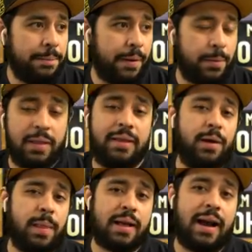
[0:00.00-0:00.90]
But really
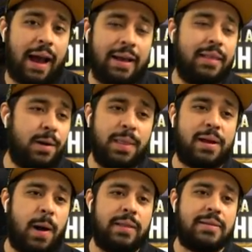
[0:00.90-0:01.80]
though, like I, I literally
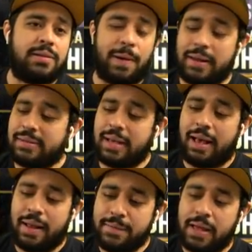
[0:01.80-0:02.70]
called it too. I
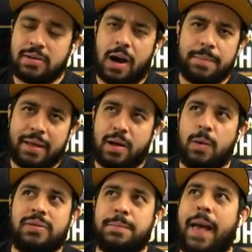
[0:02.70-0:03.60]
said if they drop a
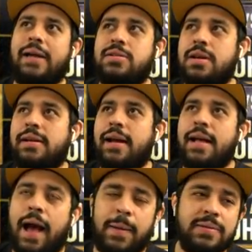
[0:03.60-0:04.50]
goat's magic,
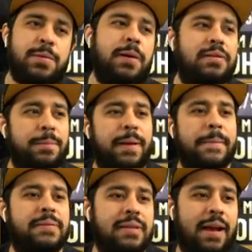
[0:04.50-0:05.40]
I was going to be
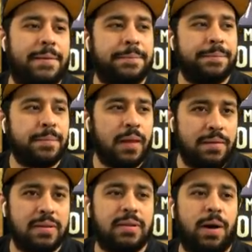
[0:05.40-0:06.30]
upset.
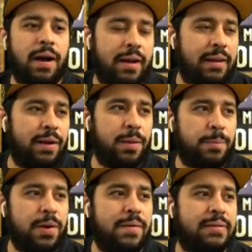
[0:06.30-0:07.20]
If you saw, uh, you know, the
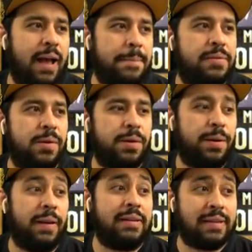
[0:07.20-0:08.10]
previous episode, you
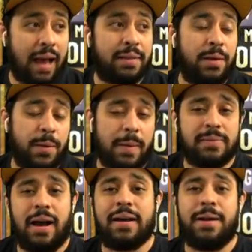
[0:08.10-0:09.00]
know exactly what
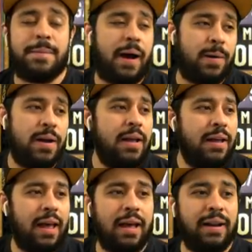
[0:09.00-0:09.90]
I'm talking about.
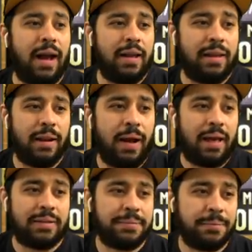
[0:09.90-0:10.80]
And, uh, you know,
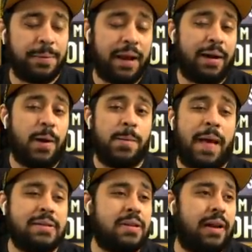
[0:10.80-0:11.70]
hey, we got Goat
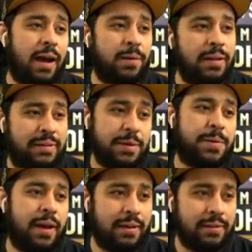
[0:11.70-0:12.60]
Magic now in
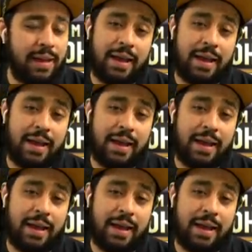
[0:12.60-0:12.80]
2K.